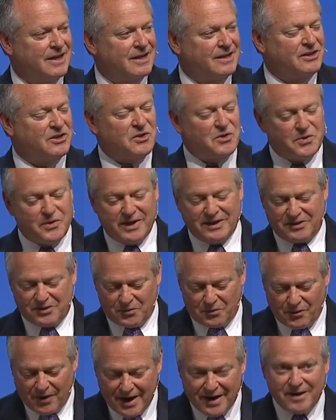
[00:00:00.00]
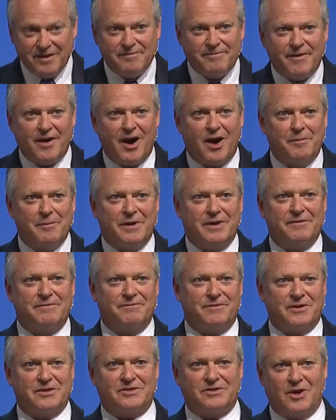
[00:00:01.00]
to create the right environment
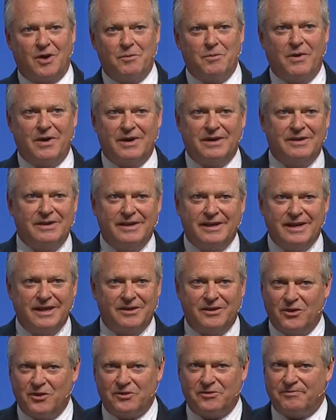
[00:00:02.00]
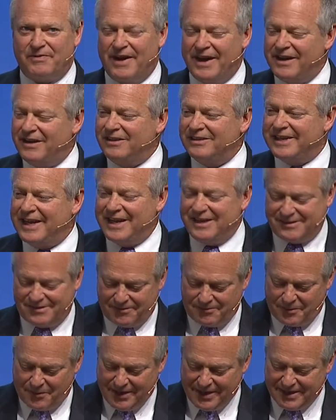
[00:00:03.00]
for someone in those final days
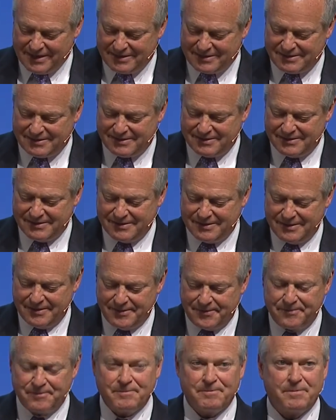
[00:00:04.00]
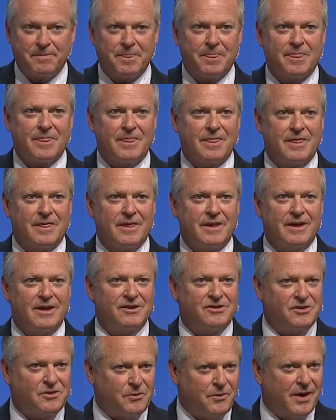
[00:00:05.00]
of weeks
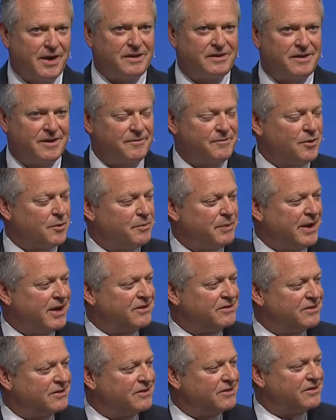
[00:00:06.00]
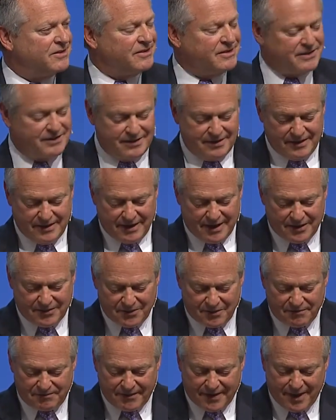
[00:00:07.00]
is the right thing for patients and
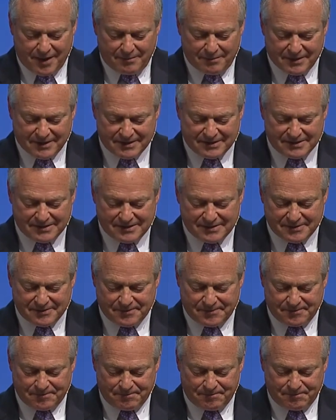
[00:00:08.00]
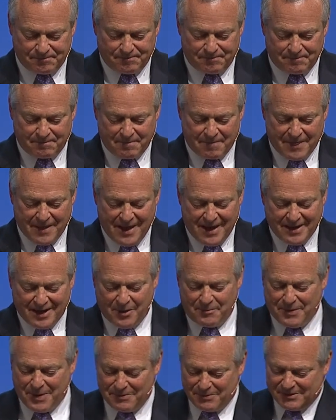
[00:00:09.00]
their families.
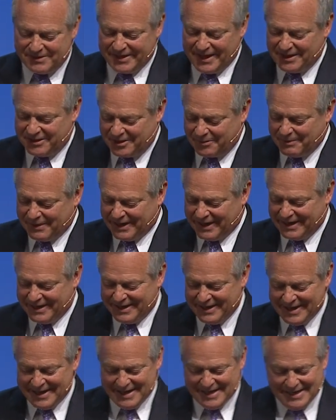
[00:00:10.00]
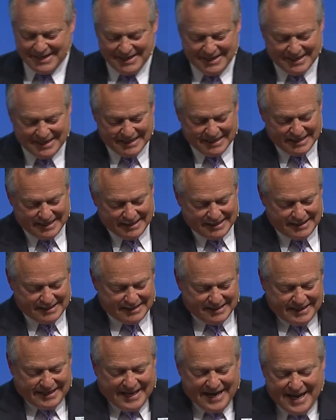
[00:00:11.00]
Now, people say to me,
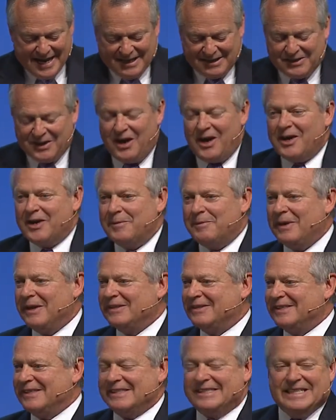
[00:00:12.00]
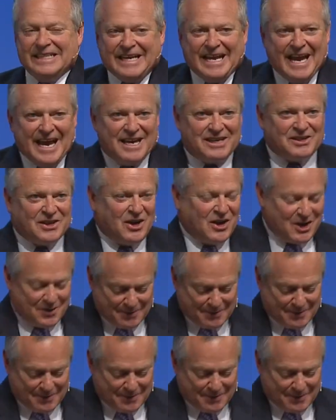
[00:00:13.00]
you can't talk about this. You can't talk